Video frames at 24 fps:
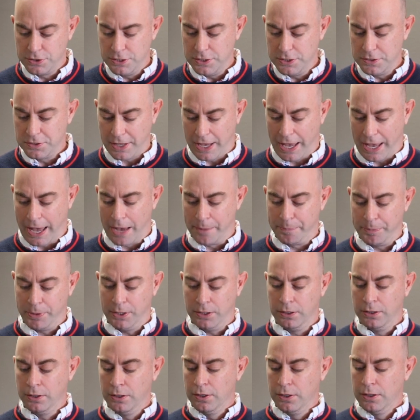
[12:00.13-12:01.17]
needs to
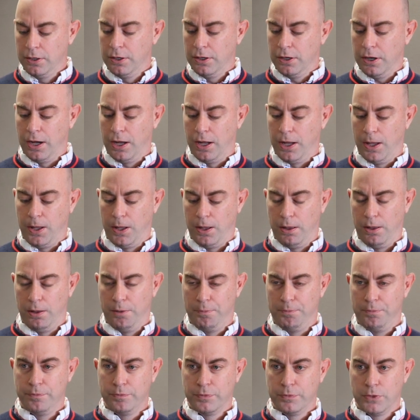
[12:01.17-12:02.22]
happen.
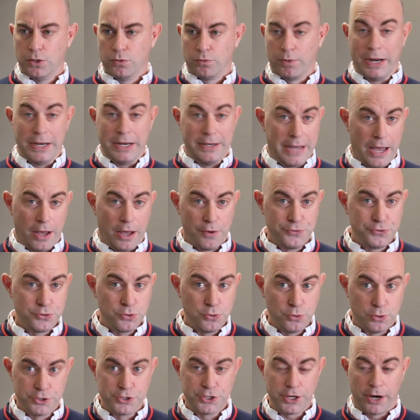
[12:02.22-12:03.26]
Right now,
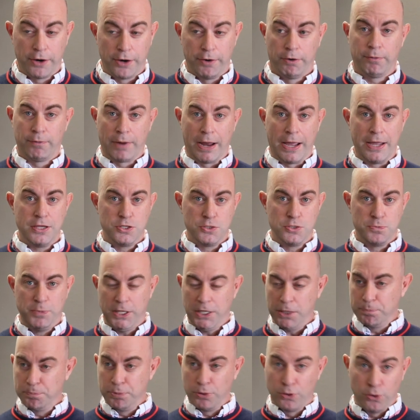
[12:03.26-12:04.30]
scooter sharing, right, is
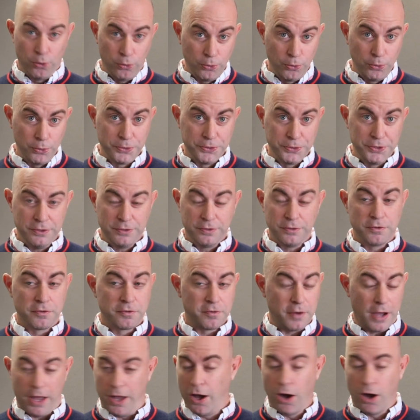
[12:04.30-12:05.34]
being pulled
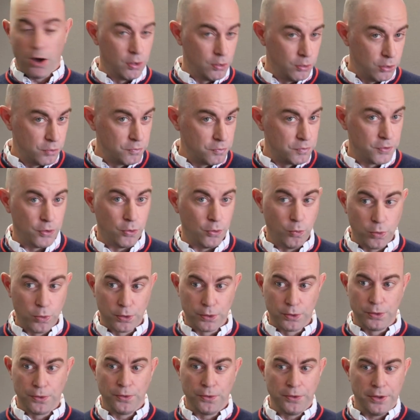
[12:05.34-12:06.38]
all over the
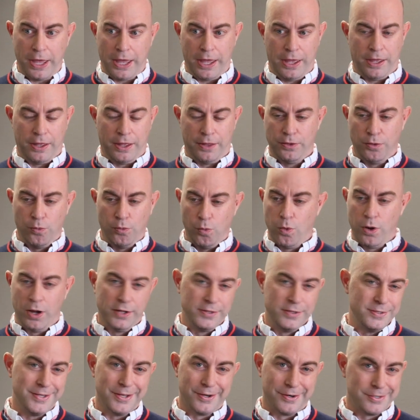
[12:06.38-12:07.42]
world, and the
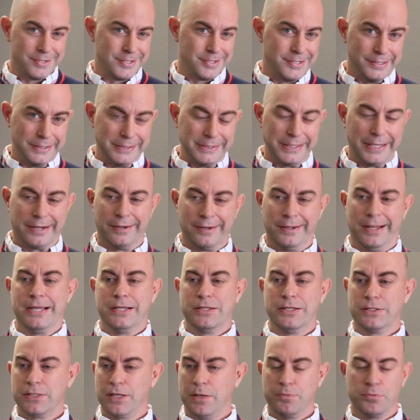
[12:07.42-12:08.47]
ones that are still there, like
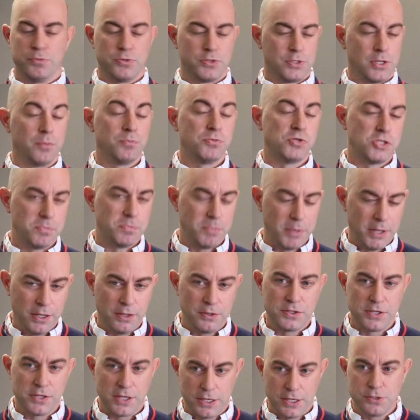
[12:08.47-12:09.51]
some spin
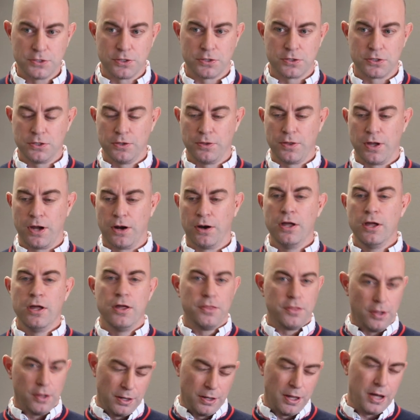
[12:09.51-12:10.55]
cities are still there.
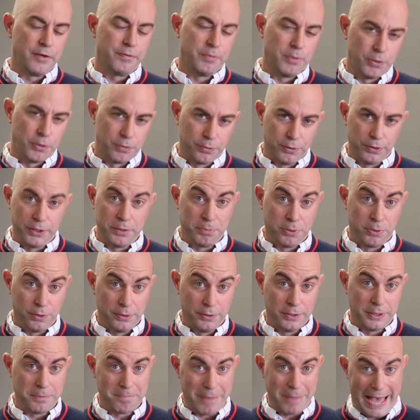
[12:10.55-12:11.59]
A lot of them are really
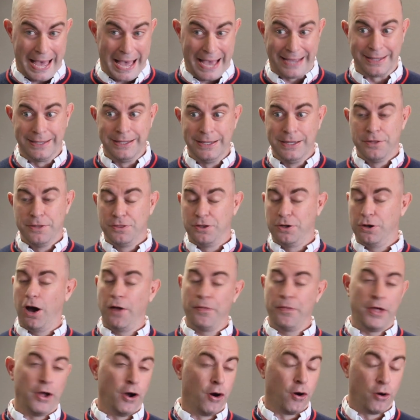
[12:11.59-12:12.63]
pulling back.
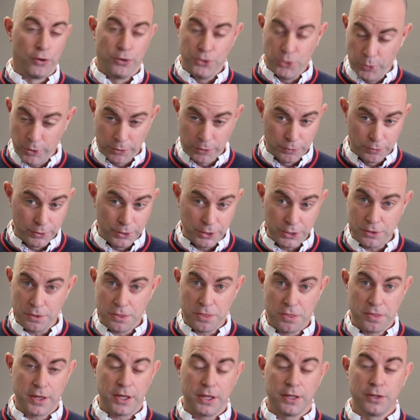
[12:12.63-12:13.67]
They are doing really good
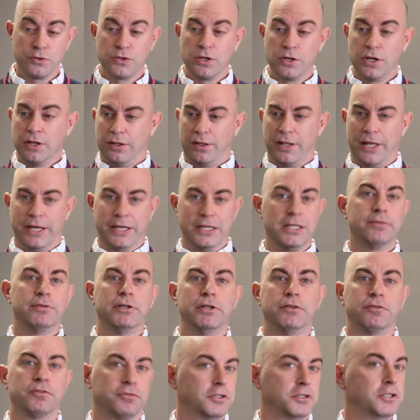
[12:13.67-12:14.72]
things, like giving
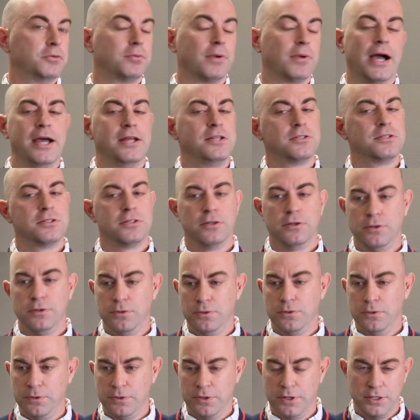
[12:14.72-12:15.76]
free rides
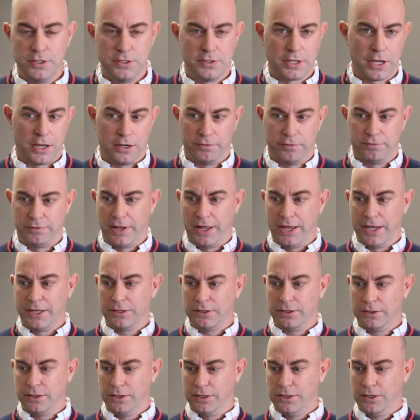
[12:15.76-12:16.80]
to these kind of
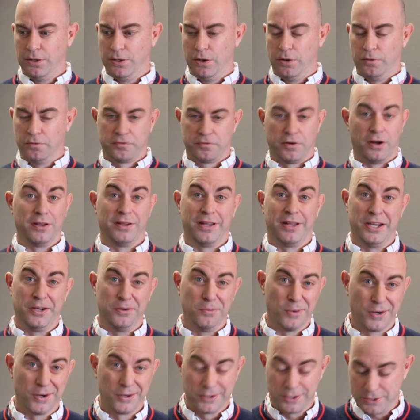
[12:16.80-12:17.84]
like, frontline
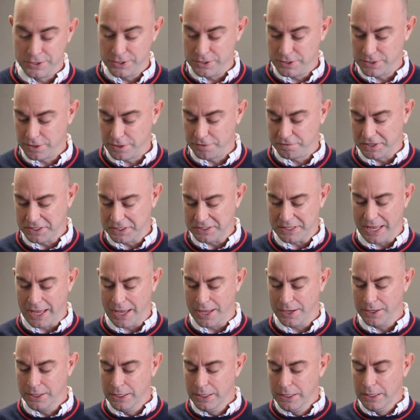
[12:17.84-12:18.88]
workers and stuff like that.